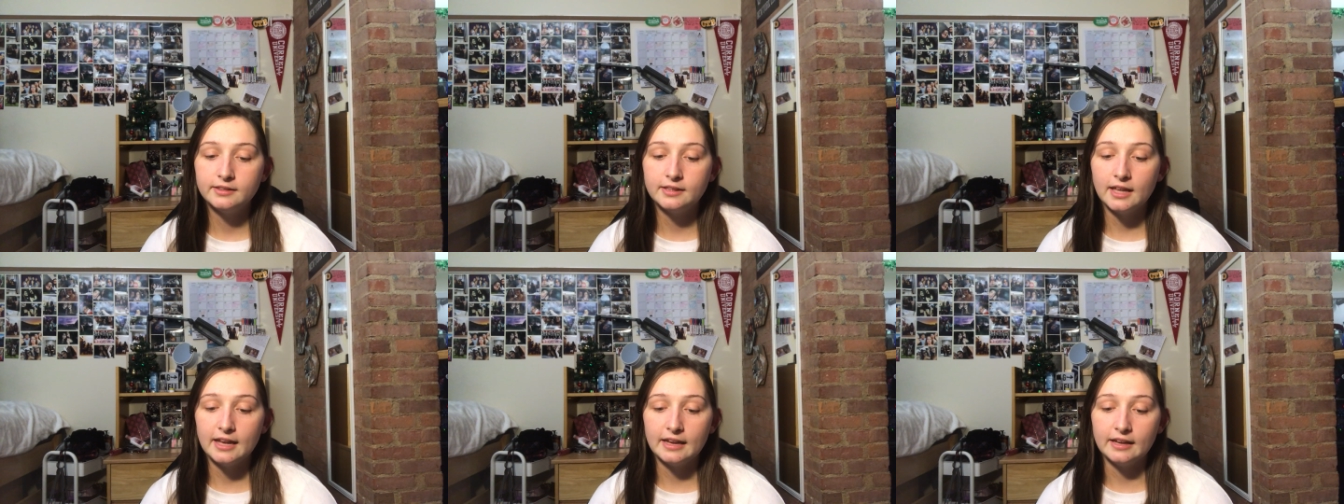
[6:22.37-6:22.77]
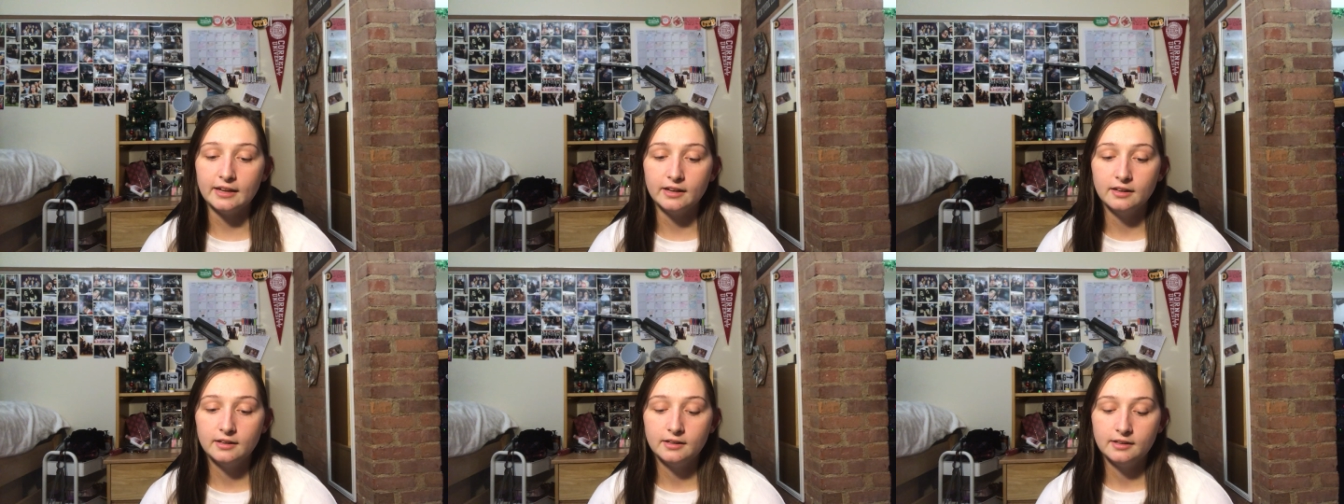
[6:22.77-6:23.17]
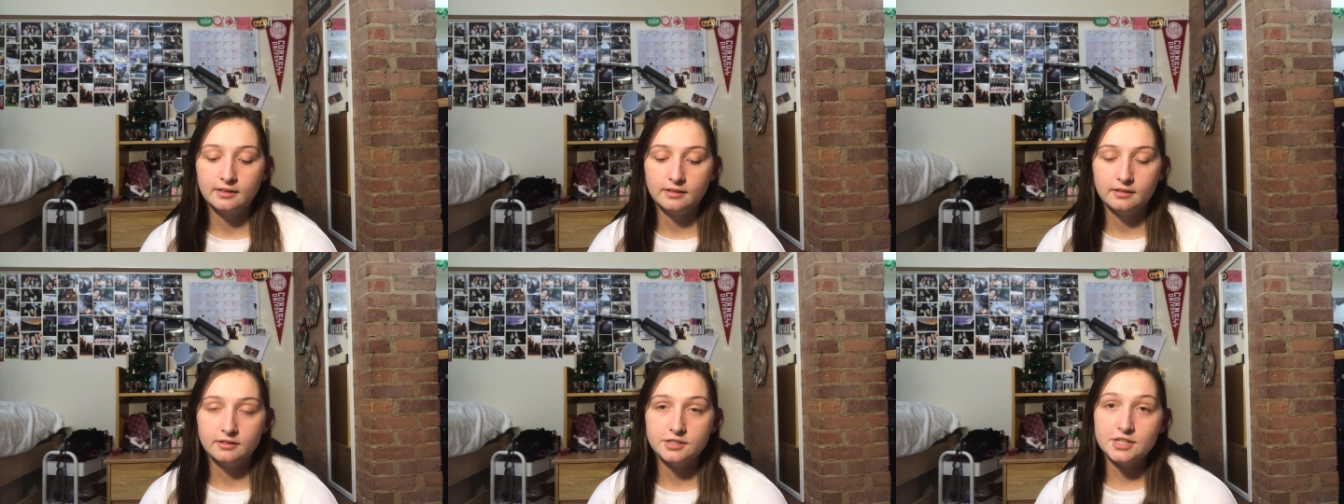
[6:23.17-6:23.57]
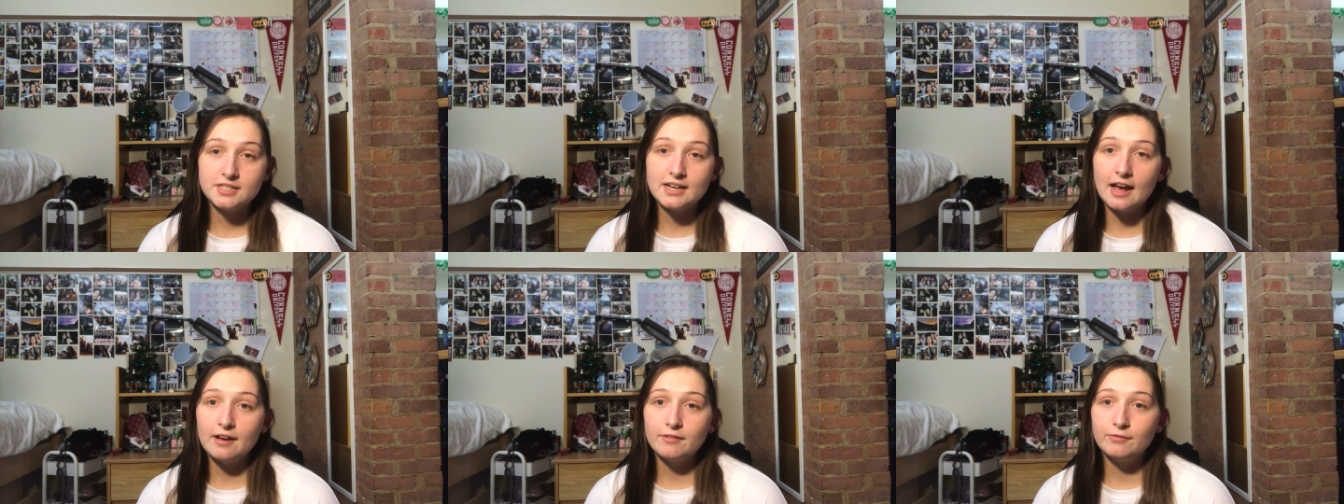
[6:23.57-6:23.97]
They
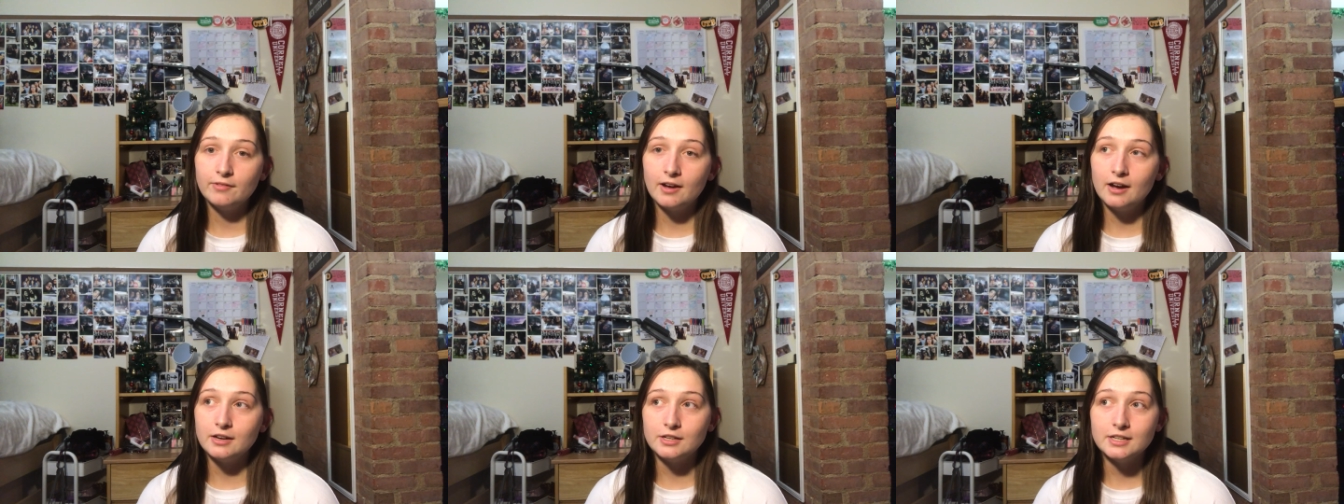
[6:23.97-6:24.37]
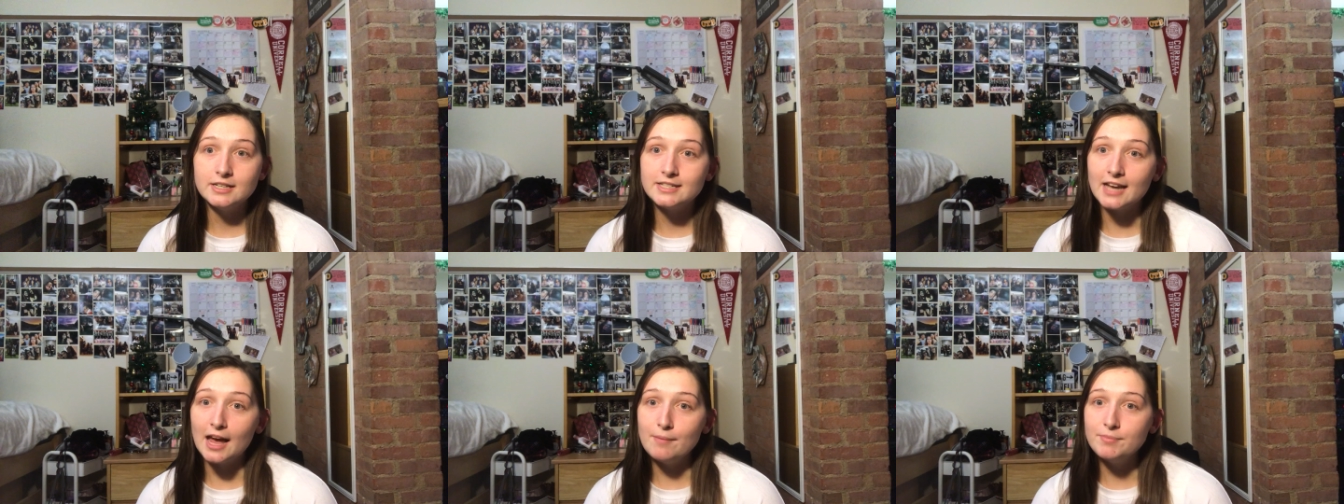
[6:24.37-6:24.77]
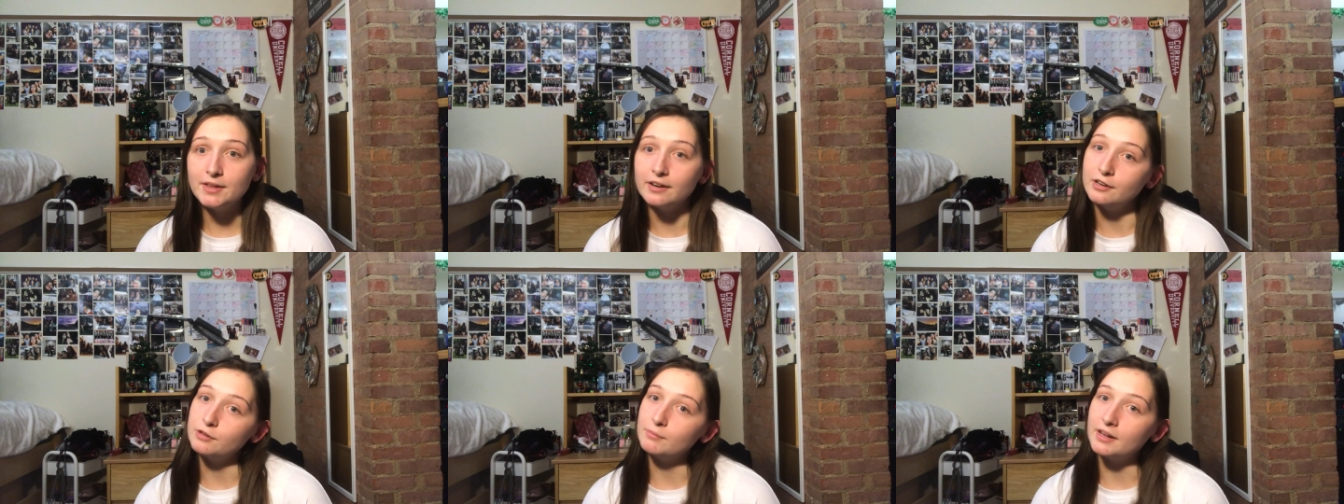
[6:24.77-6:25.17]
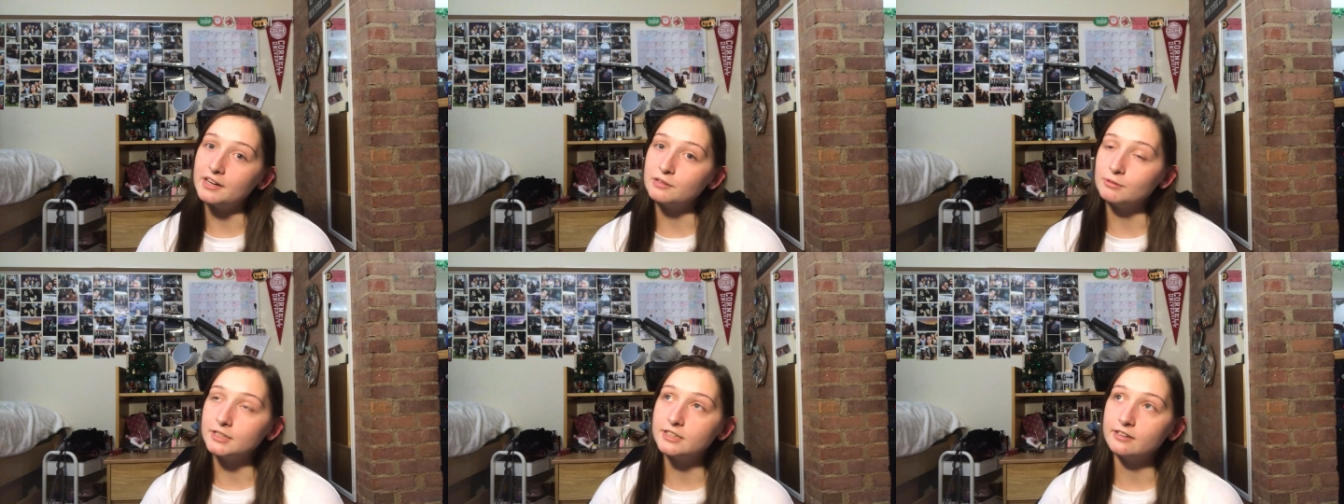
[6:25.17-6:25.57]
just have a good time there no
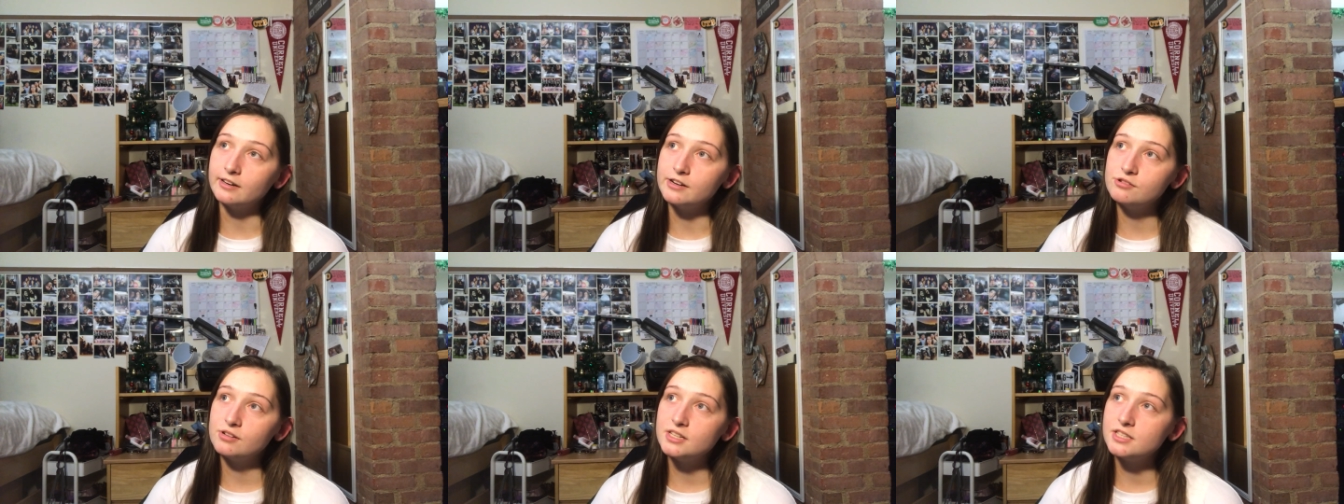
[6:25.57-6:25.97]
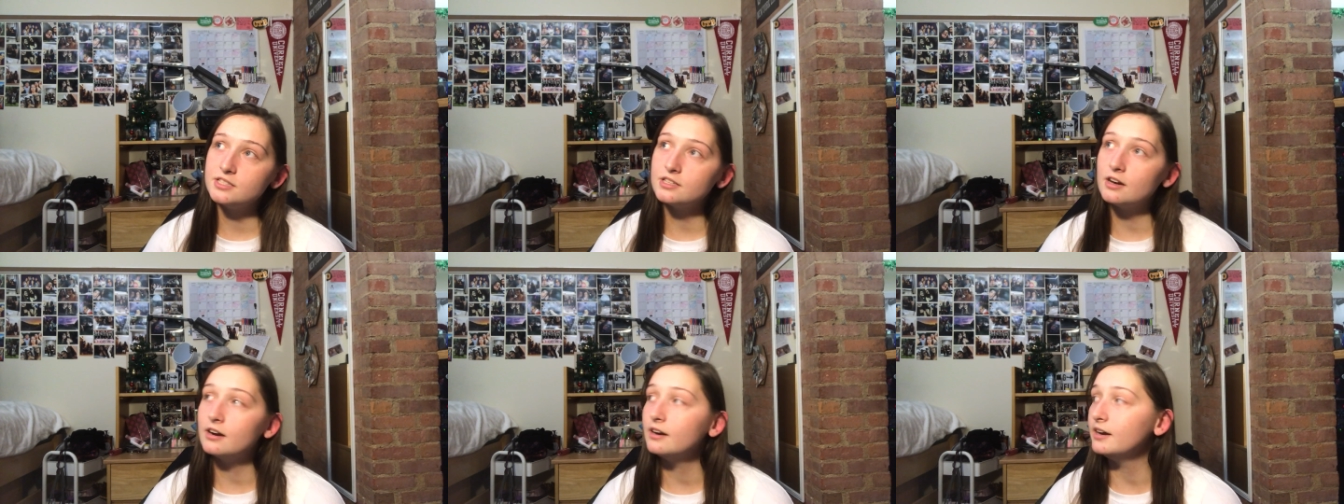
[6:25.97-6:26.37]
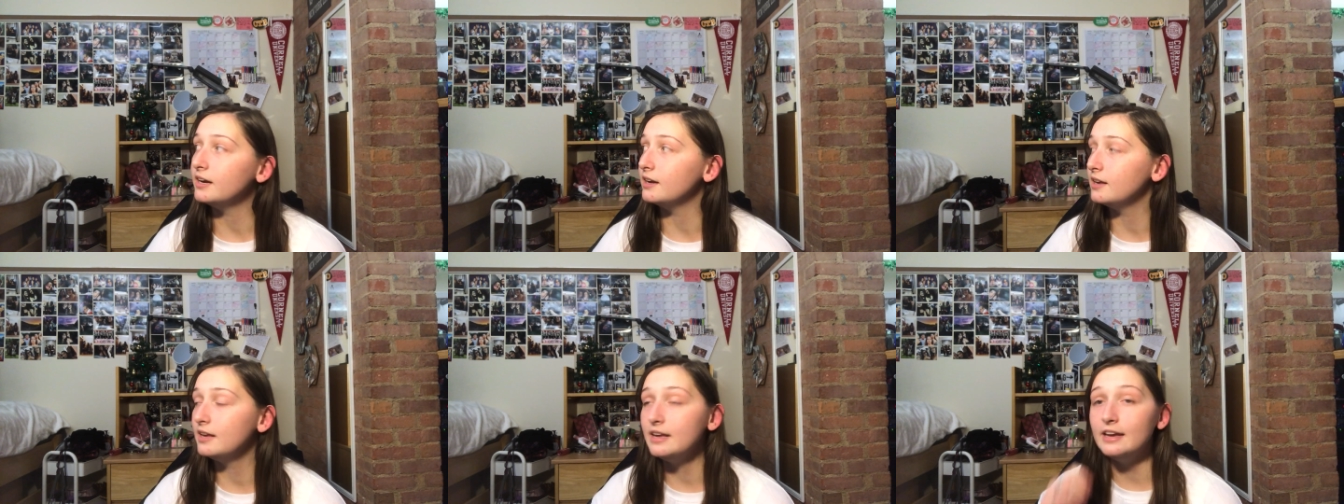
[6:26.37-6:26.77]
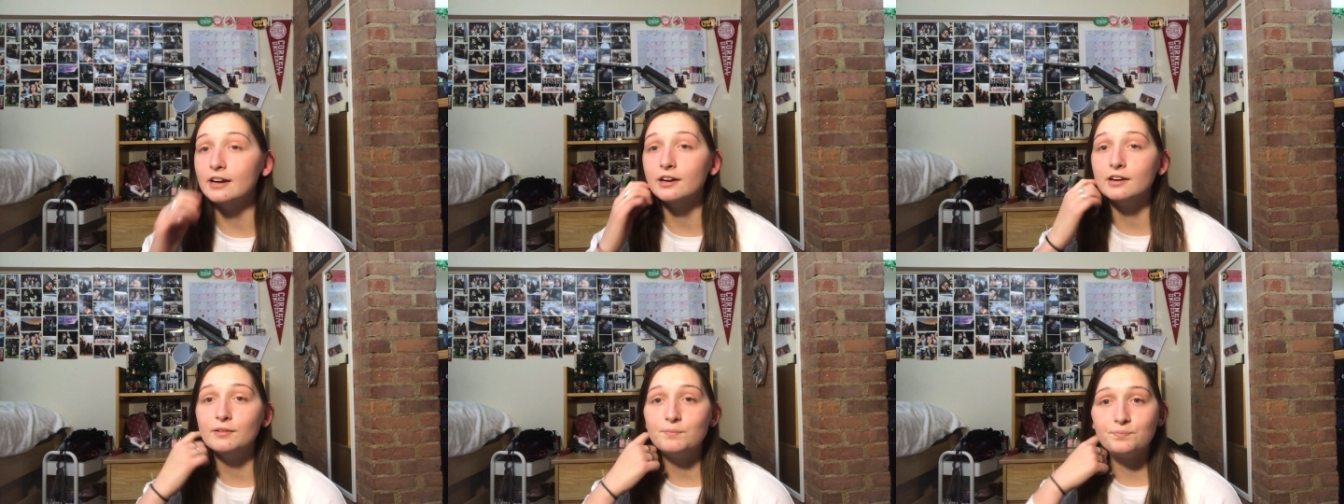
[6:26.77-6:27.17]
matter what their interests are. And
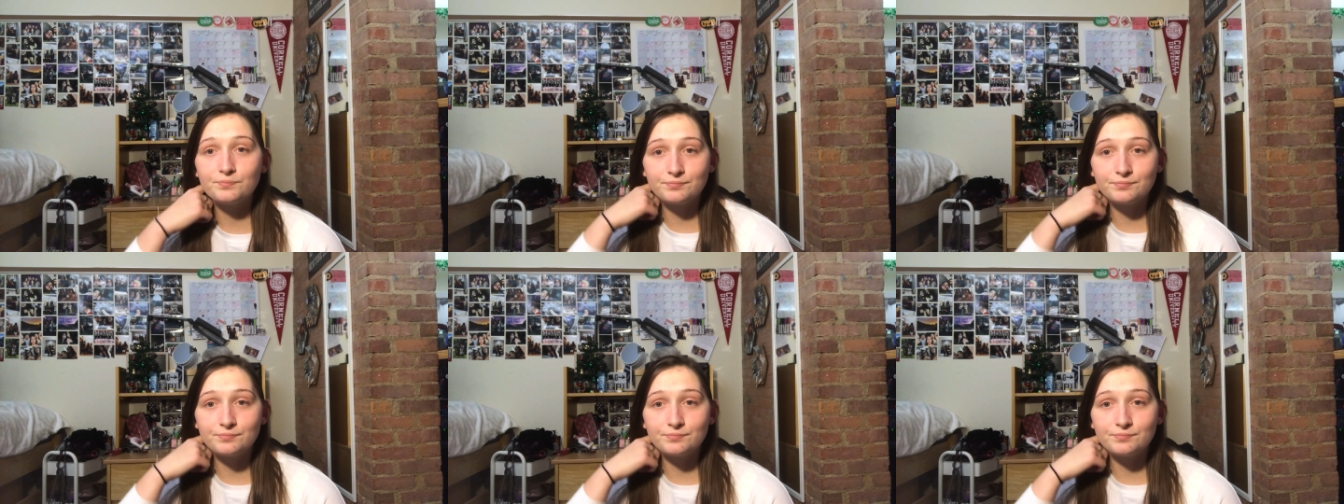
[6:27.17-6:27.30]
here,